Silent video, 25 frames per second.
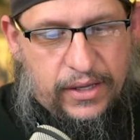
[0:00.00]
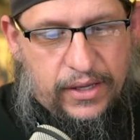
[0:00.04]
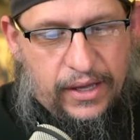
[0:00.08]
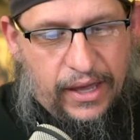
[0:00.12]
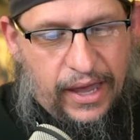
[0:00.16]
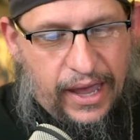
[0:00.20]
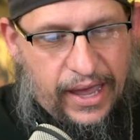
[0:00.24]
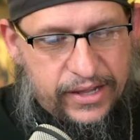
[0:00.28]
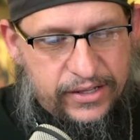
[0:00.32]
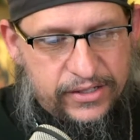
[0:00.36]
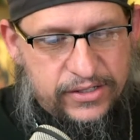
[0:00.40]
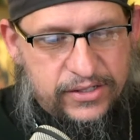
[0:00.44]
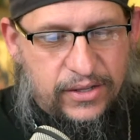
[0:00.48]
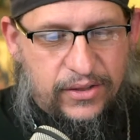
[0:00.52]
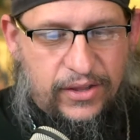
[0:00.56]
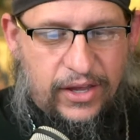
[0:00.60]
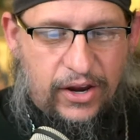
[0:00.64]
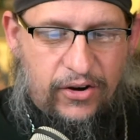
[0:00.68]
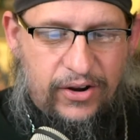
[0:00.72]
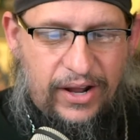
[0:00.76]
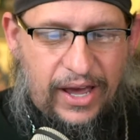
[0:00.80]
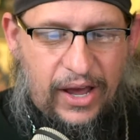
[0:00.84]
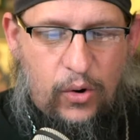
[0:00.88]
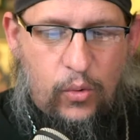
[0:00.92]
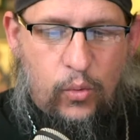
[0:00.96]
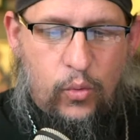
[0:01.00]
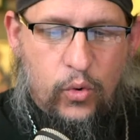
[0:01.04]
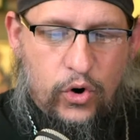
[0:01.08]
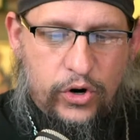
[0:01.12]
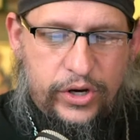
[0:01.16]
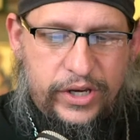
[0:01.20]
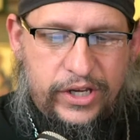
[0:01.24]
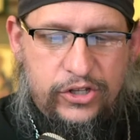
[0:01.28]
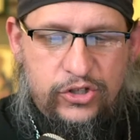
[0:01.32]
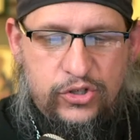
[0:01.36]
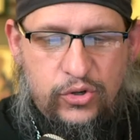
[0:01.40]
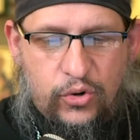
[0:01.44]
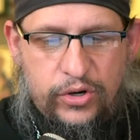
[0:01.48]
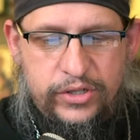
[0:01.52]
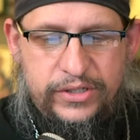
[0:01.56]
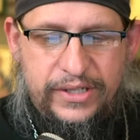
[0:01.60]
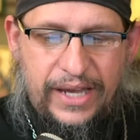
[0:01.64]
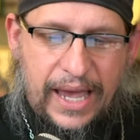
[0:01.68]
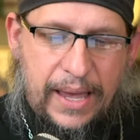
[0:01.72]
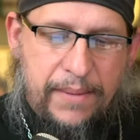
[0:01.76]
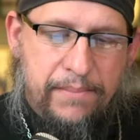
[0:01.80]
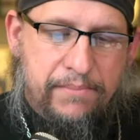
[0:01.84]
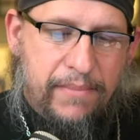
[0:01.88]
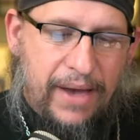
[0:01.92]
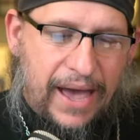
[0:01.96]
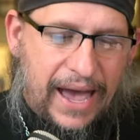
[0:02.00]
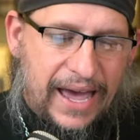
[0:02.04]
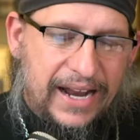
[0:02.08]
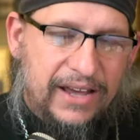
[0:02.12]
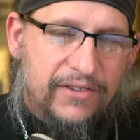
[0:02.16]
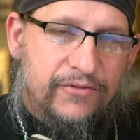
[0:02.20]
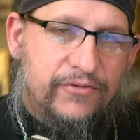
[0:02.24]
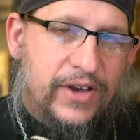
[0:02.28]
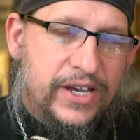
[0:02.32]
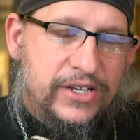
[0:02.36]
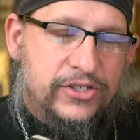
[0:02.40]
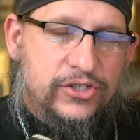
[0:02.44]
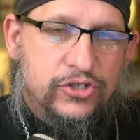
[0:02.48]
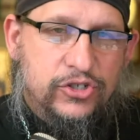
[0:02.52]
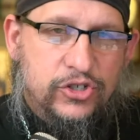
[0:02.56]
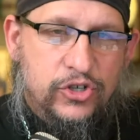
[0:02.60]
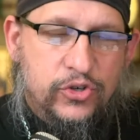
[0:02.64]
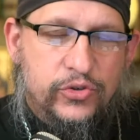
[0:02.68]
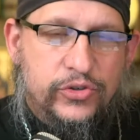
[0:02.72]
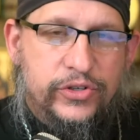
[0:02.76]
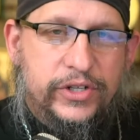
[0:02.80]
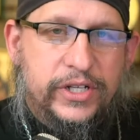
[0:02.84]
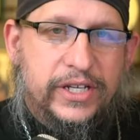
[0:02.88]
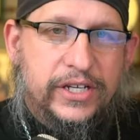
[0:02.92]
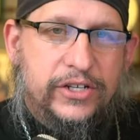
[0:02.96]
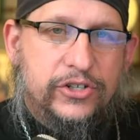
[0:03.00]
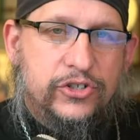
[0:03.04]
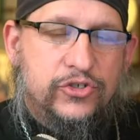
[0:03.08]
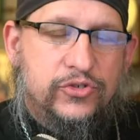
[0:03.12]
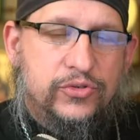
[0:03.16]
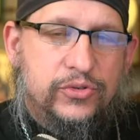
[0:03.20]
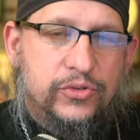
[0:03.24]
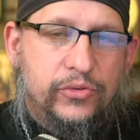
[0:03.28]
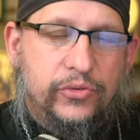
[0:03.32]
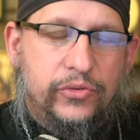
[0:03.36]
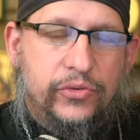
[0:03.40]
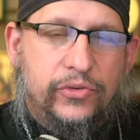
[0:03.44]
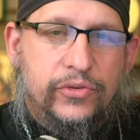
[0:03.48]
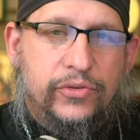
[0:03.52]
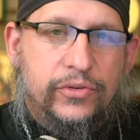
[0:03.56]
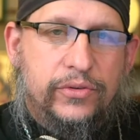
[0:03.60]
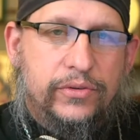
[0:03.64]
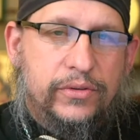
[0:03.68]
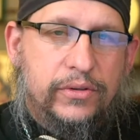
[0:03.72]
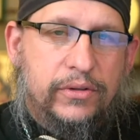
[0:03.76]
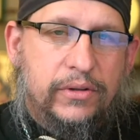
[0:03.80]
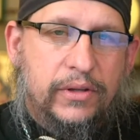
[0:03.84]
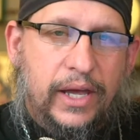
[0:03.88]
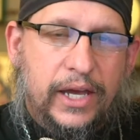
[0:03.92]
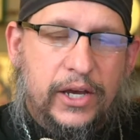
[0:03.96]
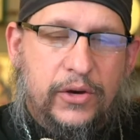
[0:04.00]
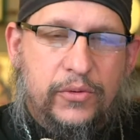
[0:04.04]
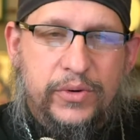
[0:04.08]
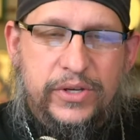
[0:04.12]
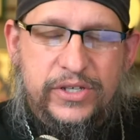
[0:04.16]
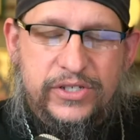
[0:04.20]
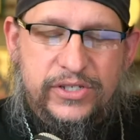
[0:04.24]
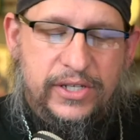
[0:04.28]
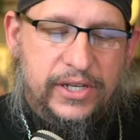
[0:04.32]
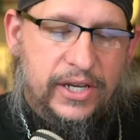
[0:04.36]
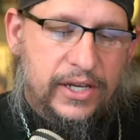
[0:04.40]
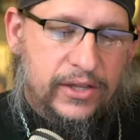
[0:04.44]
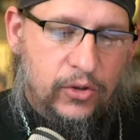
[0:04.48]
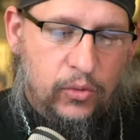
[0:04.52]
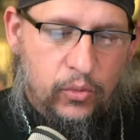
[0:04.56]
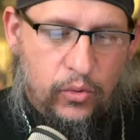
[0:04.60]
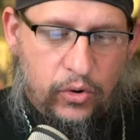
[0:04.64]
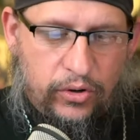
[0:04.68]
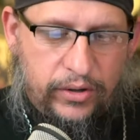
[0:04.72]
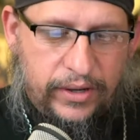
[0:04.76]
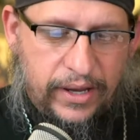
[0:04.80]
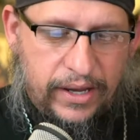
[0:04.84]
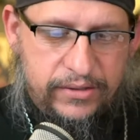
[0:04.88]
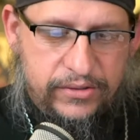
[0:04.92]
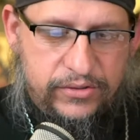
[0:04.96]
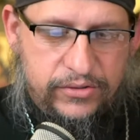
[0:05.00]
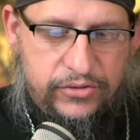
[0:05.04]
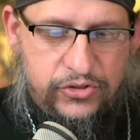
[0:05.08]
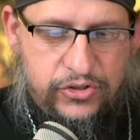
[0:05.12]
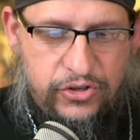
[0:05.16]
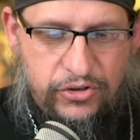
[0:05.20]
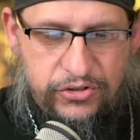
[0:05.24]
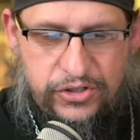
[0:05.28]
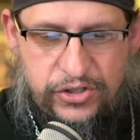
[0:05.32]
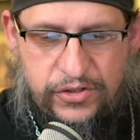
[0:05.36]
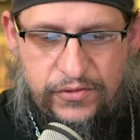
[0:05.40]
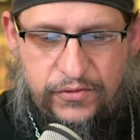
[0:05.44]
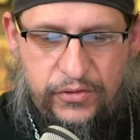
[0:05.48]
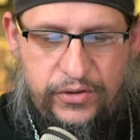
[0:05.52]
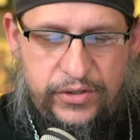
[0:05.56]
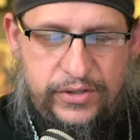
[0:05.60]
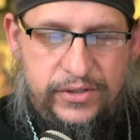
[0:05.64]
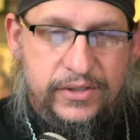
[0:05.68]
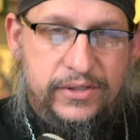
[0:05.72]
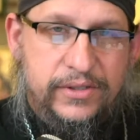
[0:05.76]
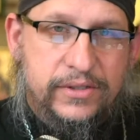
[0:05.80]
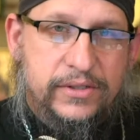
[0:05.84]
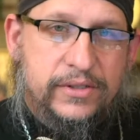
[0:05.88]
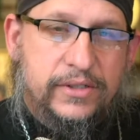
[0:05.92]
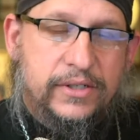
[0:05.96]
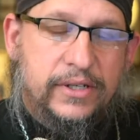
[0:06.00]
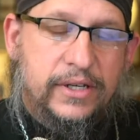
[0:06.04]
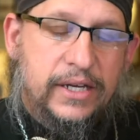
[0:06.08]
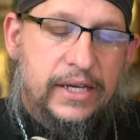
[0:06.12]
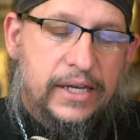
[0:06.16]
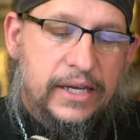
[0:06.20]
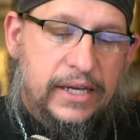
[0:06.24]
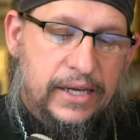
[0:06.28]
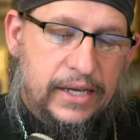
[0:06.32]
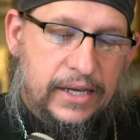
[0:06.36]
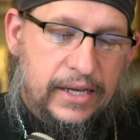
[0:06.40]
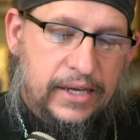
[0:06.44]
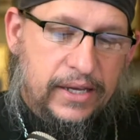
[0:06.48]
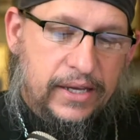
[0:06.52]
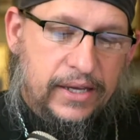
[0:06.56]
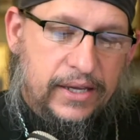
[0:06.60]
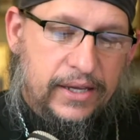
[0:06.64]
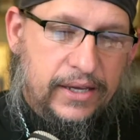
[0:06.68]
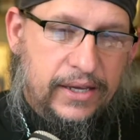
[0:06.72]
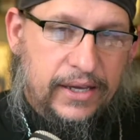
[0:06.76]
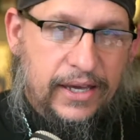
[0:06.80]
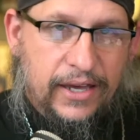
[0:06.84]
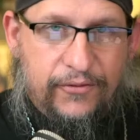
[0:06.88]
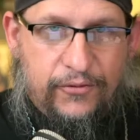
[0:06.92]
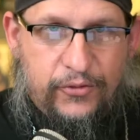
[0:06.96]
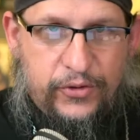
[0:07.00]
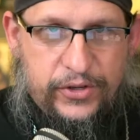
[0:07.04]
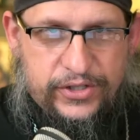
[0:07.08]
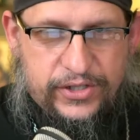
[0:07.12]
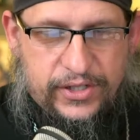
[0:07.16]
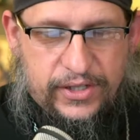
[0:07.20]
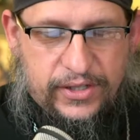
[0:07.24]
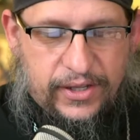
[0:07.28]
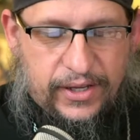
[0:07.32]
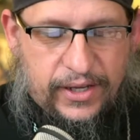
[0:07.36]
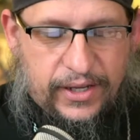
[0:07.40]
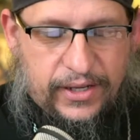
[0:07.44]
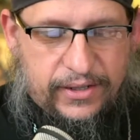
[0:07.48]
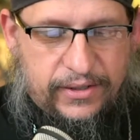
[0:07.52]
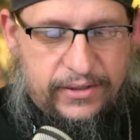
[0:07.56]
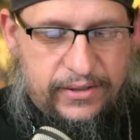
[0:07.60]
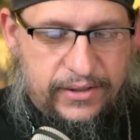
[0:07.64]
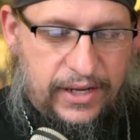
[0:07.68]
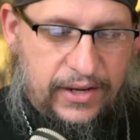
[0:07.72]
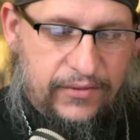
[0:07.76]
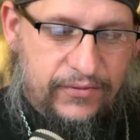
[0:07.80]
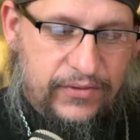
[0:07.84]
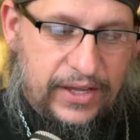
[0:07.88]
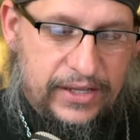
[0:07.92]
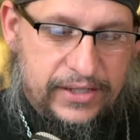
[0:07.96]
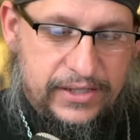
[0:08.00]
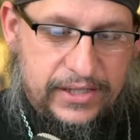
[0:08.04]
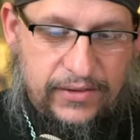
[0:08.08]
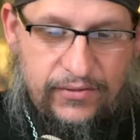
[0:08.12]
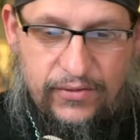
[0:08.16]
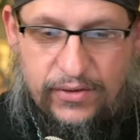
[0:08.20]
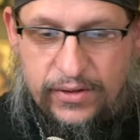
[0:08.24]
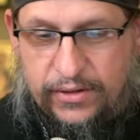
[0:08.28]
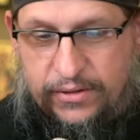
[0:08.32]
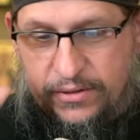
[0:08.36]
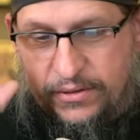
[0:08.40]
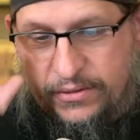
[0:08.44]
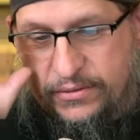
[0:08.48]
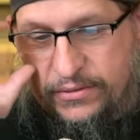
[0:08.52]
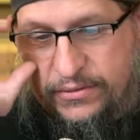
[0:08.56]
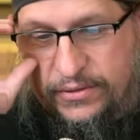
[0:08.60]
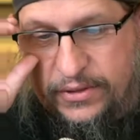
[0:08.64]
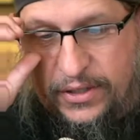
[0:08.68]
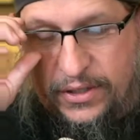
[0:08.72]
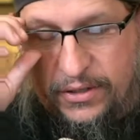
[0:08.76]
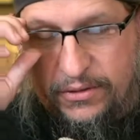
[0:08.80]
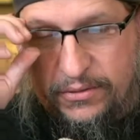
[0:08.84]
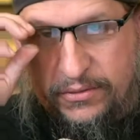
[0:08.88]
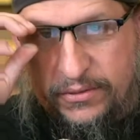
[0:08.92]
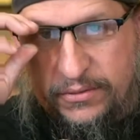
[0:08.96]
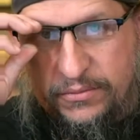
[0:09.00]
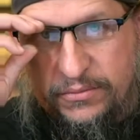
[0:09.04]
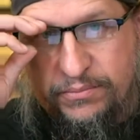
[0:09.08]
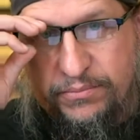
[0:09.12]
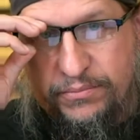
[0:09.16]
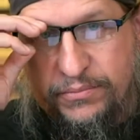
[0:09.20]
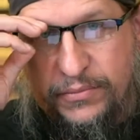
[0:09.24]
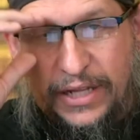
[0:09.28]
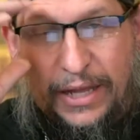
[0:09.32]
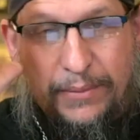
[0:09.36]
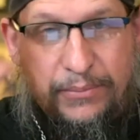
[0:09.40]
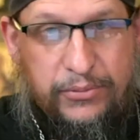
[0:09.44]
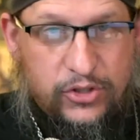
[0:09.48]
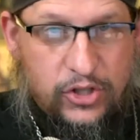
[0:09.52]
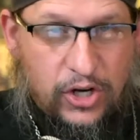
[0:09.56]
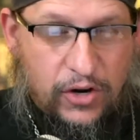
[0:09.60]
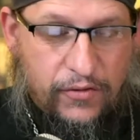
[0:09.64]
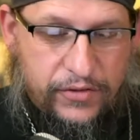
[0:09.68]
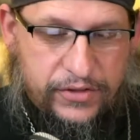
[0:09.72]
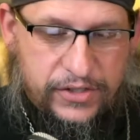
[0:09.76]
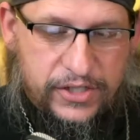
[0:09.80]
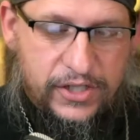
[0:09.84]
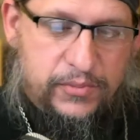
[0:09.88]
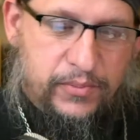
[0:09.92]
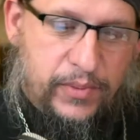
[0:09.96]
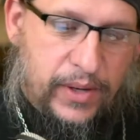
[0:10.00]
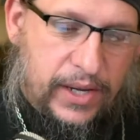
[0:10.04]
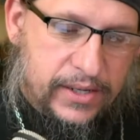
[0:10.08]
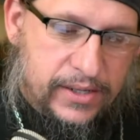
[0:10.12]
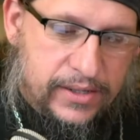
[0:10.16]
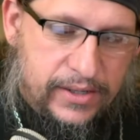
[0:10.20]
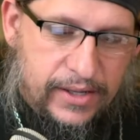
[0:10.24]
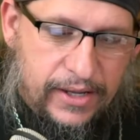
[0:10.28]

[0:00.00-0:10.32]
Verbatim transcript: Hence, they are not working towards a manifest unity in truth, like we see in the World Council of Churches, for instance, if we see that, if that's even lip services paid.